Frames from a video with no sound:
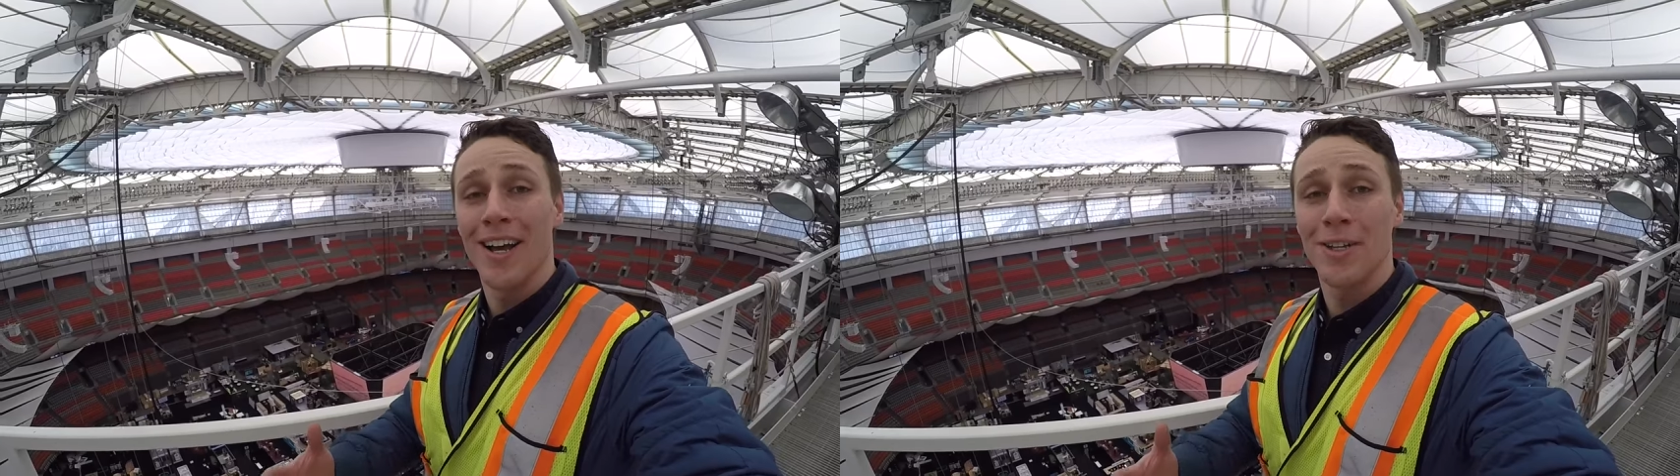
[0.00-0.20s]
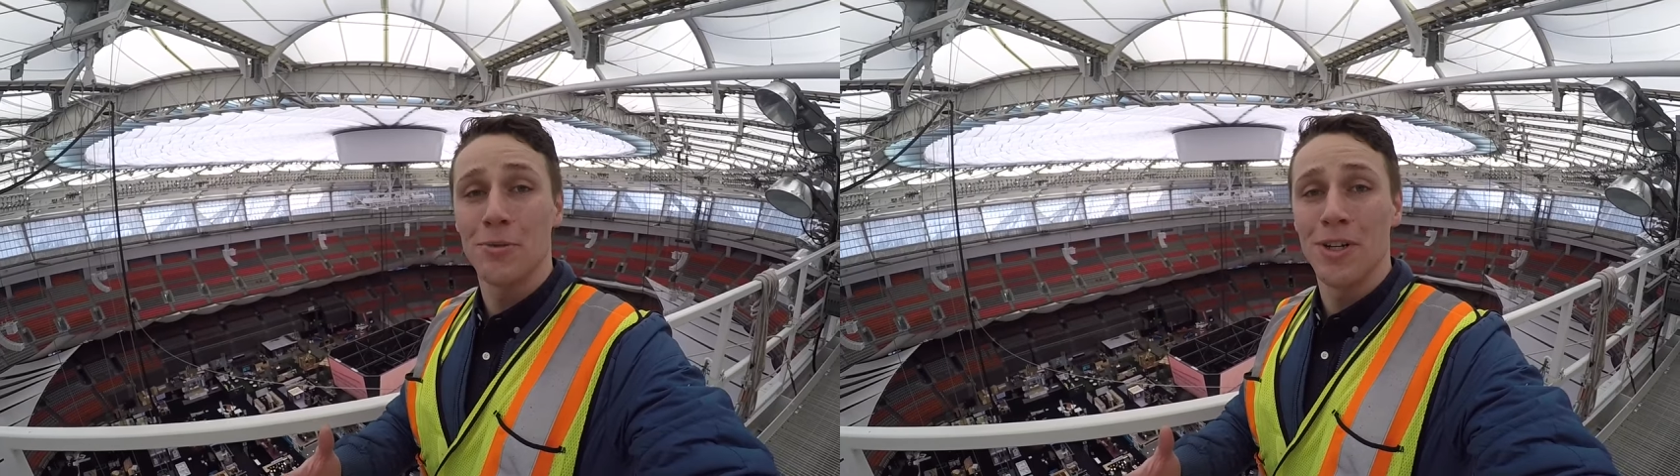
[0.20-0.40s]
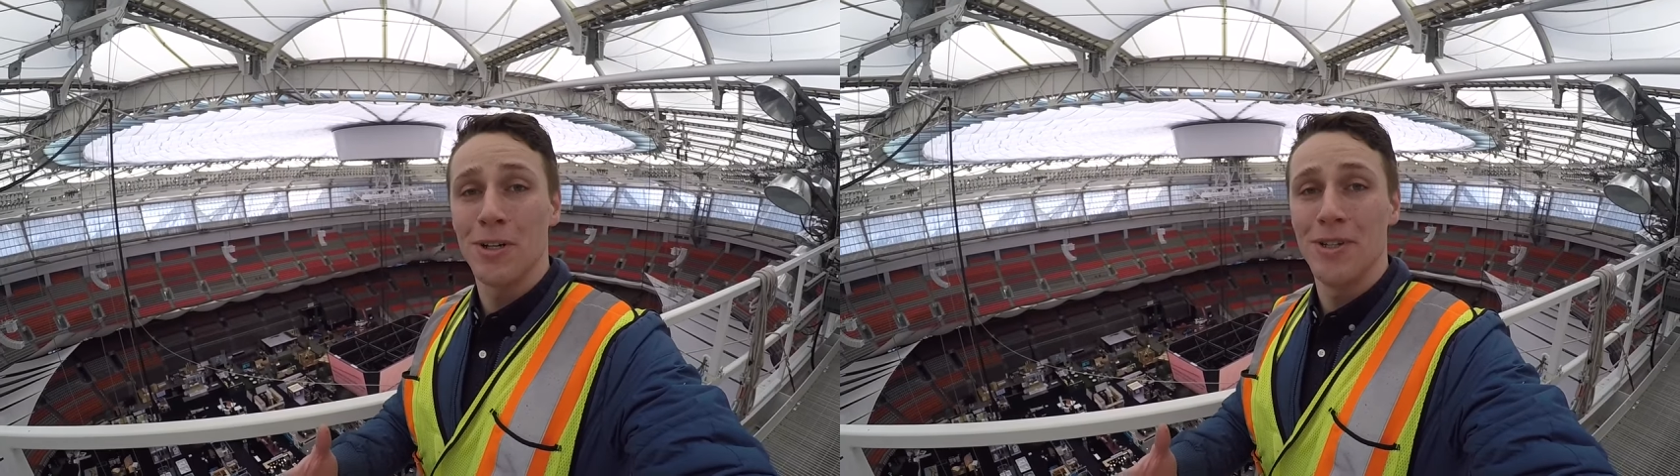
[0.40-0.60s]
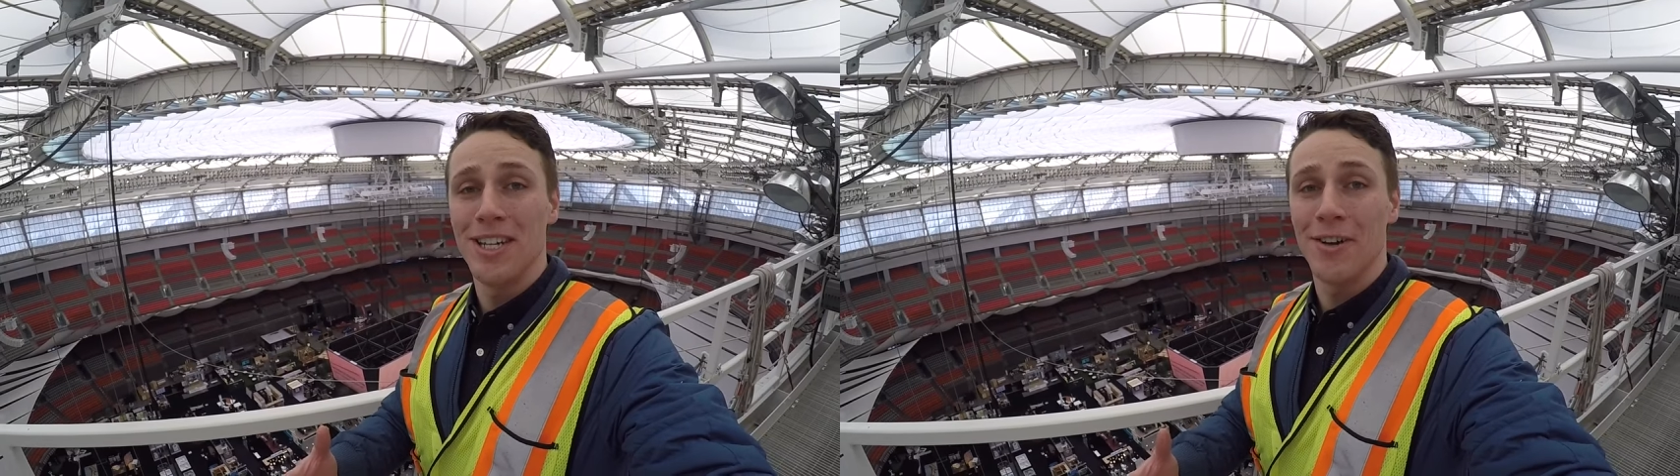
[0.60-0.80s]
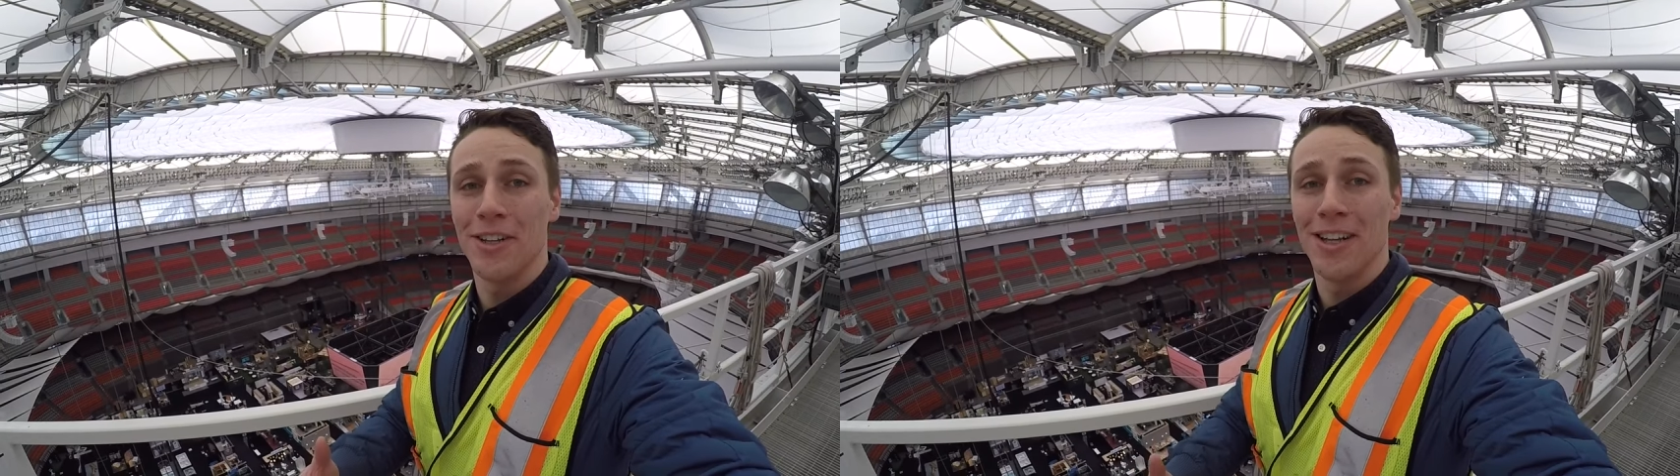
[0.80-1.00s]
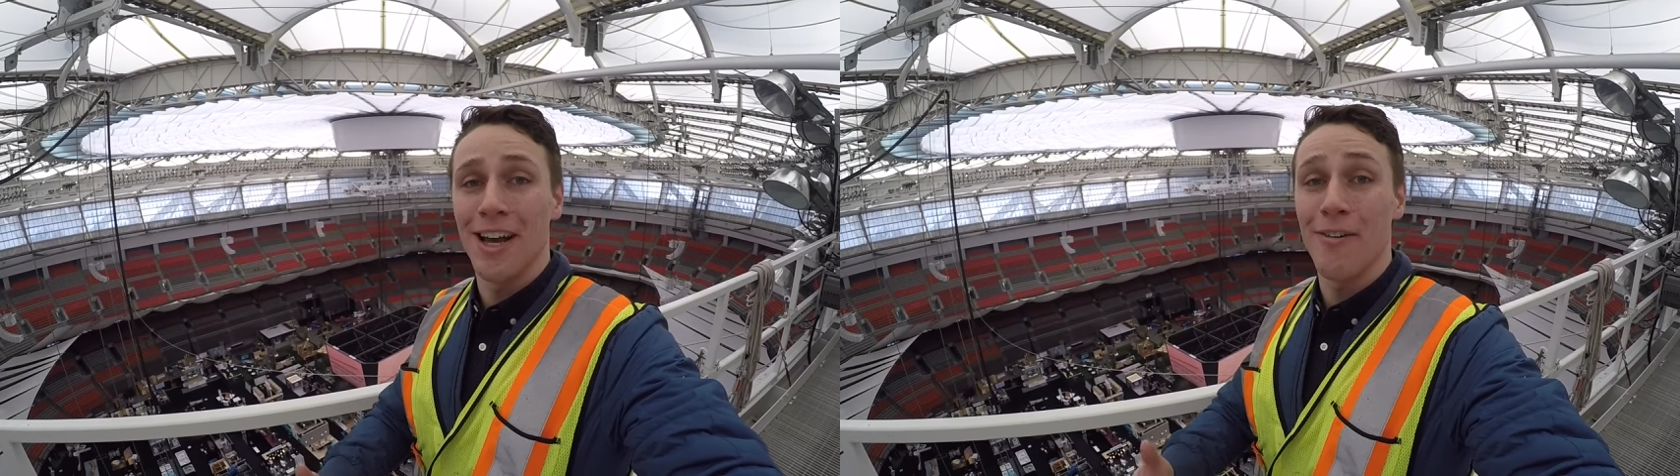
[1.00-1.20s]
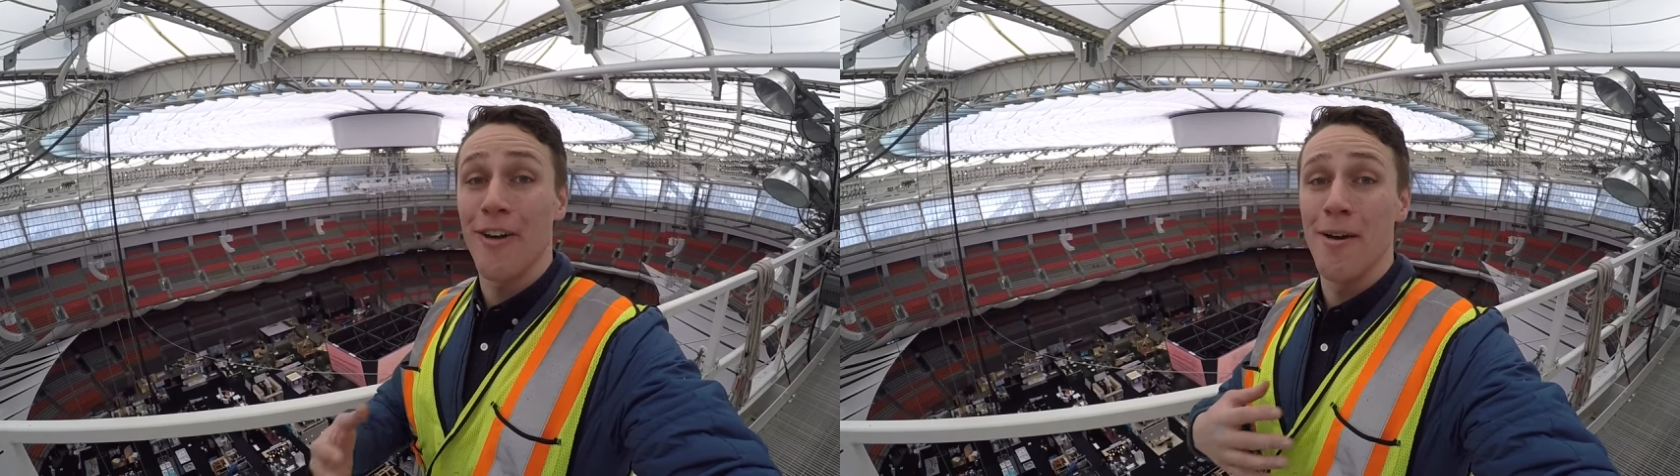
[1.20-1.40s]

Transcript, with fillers: guys, welcome to Downie Live.